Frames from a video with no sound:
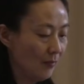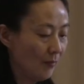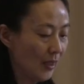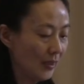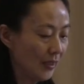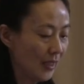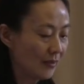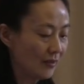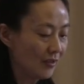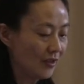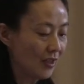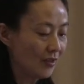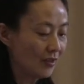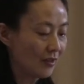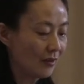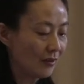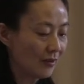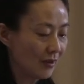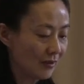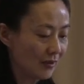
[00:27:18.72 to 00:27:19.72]
But as
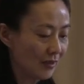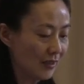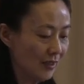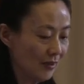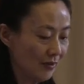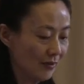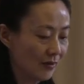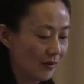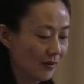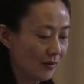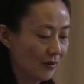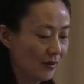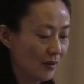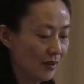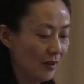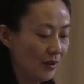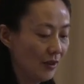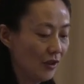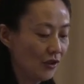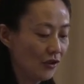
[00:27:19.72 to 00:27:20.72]
just discussed,
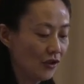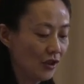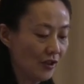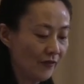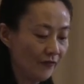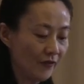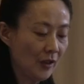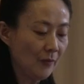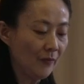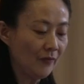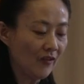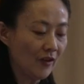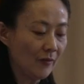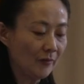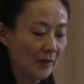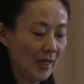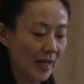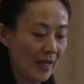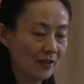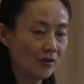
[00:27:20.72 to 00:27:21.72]
in shifting
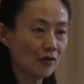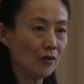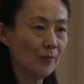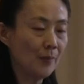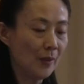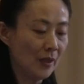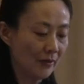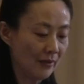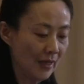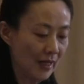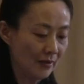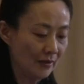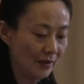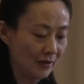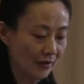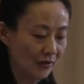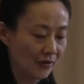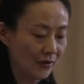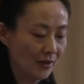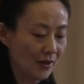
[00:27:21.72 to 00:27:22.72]
from textual
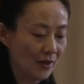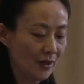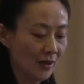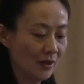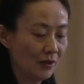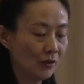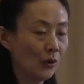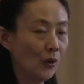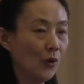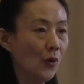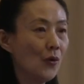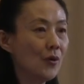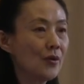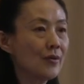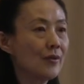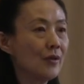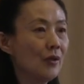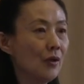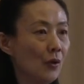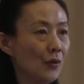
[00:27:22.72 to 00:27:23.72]
poetics to
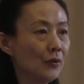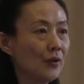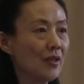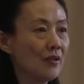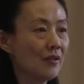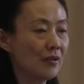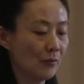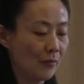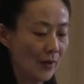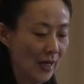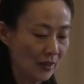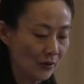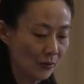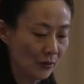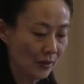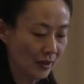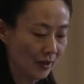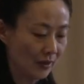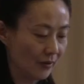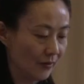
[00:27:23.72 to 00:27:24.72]
author-audience
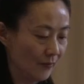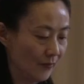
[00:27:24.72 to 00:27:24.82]
rhetoric,